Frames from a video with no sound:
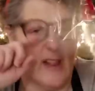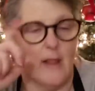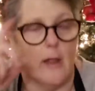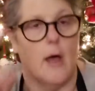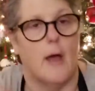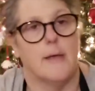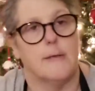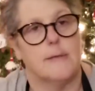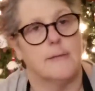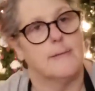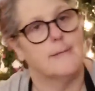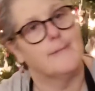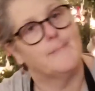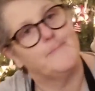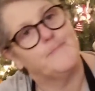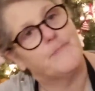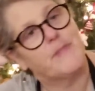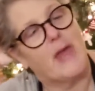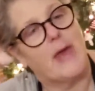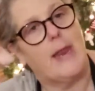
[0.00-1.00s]
get lost,
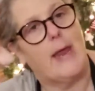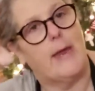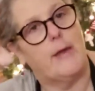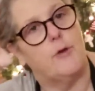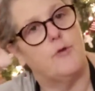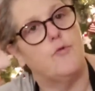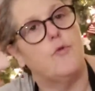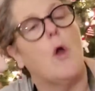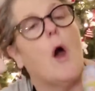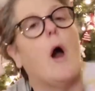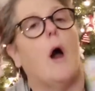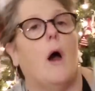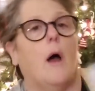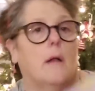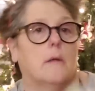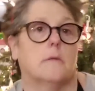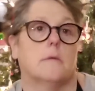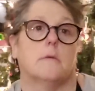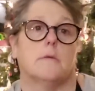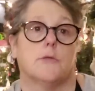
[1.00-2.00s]
and I do
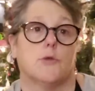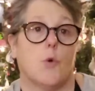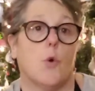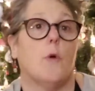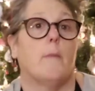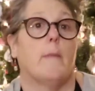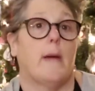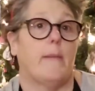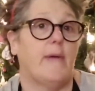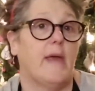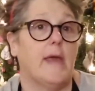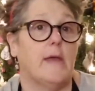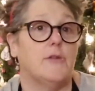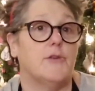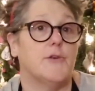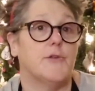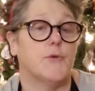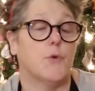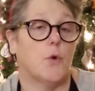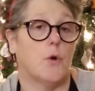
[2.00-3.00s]
not score my
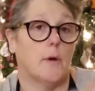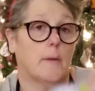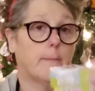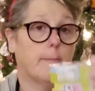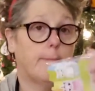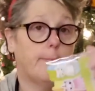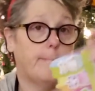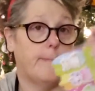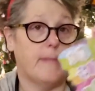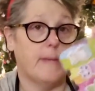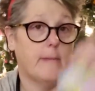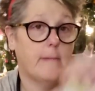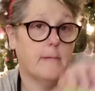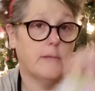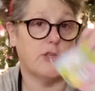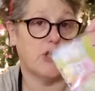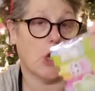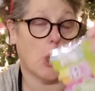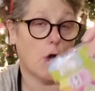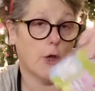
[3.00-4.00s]
pages or
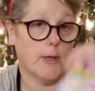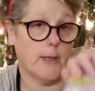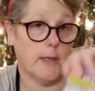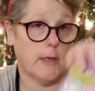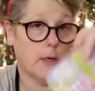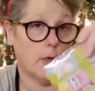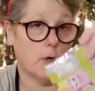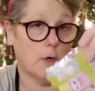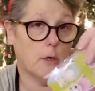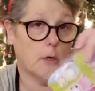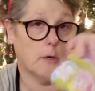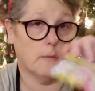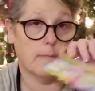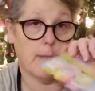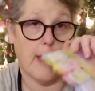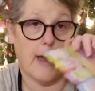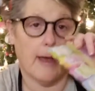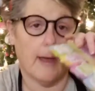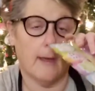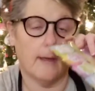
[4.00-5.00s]
dog ear
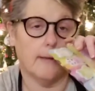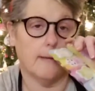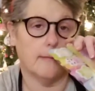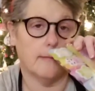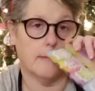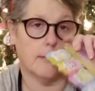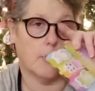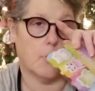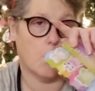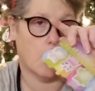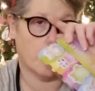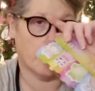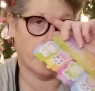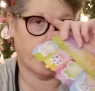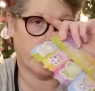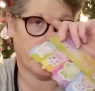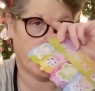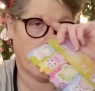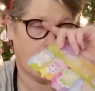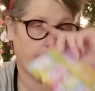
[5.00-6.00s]
my the
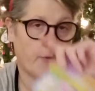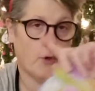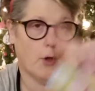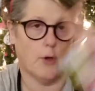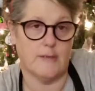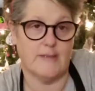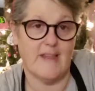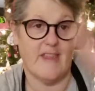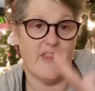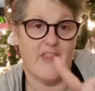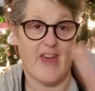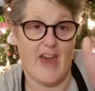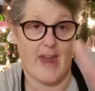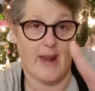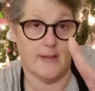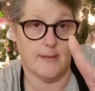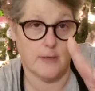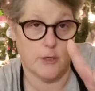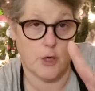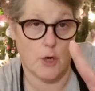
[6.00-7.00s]
corners of my books. That
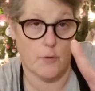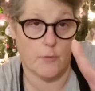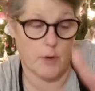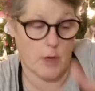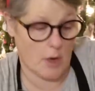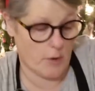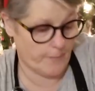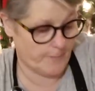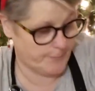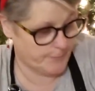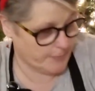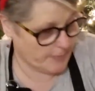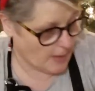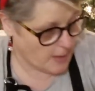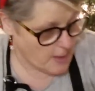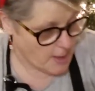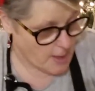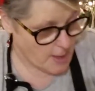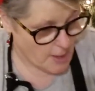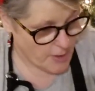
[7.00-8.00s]
is a no-no.
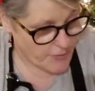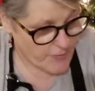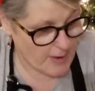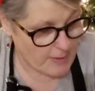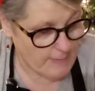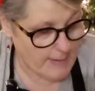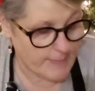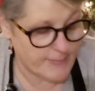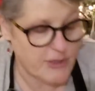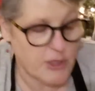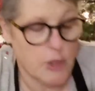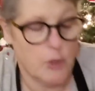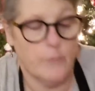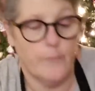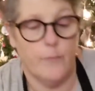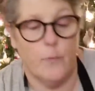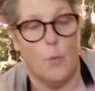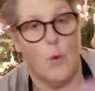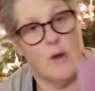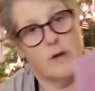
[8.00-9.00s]
So I grabbed two,
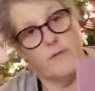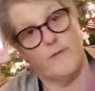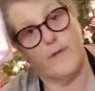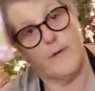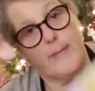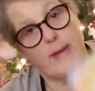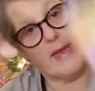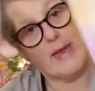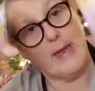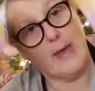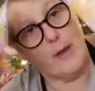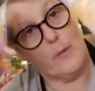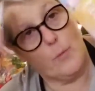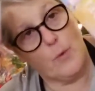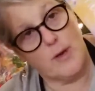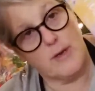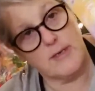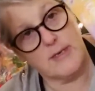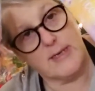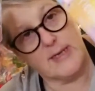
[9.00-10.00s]
one for me and
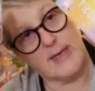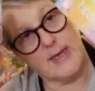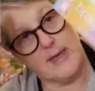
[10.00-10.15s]
one to